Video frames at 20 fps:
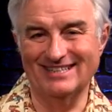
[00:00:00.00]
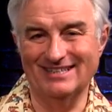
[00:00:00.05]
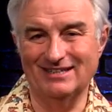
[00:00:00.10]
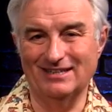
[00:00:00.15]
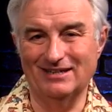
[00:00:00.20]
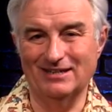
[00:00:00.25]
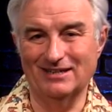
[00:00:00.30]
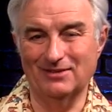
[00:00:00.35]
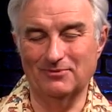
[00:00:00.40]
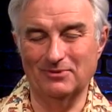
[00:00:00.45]

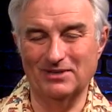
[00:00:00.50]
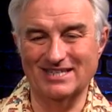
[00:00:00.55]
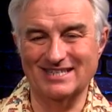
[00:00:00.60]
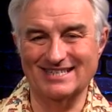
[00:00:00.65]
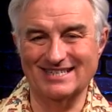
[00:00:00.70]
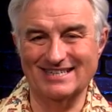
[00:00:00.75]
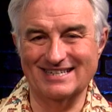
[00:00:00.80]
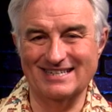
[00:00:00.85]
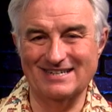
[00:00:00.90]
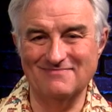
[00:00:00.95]
in uh, the
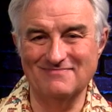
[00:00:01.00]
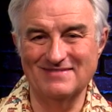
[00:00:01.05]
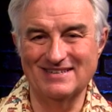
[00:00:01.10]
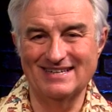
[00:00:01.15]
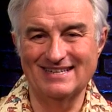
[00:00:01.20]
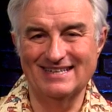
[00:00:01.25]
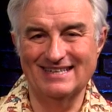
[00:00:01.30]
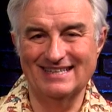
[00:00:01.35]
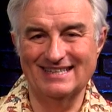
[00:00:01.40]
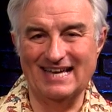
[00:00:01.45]
weeks to come.
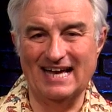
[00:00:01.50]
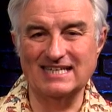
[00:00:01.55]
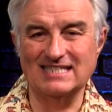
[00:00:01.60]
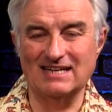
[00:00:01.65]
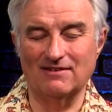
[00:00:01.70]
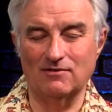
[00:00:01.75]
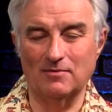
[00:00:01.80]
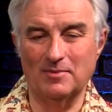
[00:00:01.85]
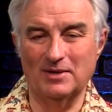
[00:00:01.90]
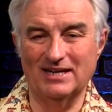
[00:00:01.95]
Thanks,
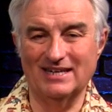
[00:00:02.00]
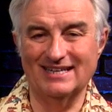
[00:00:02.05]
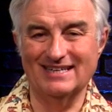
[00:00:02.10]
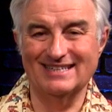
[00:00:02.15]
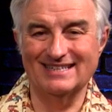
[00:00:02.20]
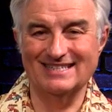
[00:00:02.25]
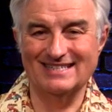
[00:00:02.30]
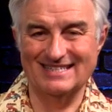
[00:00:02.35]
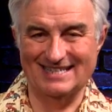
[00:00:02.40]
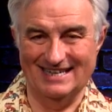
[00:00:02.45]
everybody.
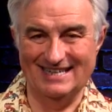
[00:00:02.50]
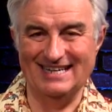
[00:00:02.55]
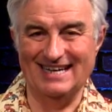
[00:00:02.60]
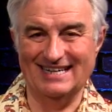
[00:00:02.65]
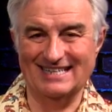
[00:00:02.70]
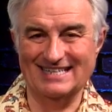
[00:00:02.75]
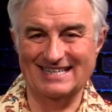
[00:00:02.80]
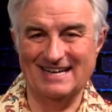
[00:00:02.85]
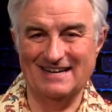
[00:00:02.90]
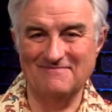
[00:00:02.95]
See you
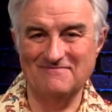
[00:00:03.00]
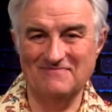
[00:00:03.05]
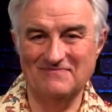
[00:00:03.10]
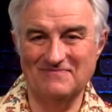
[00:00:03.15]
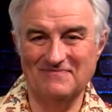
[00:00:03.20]
next time.